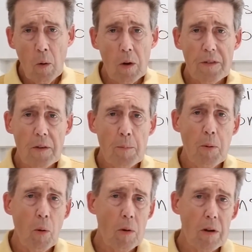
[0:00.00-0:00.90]
What's
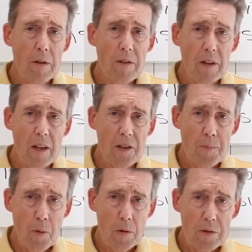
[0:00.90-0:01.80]
important to
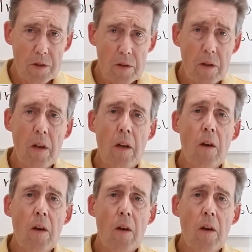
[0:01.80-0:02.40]
each person